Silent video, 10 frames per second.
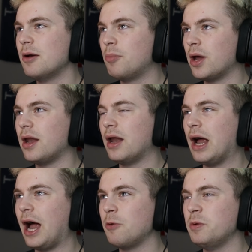but
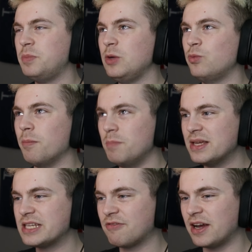I would be
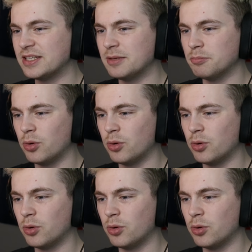remiss if I didn't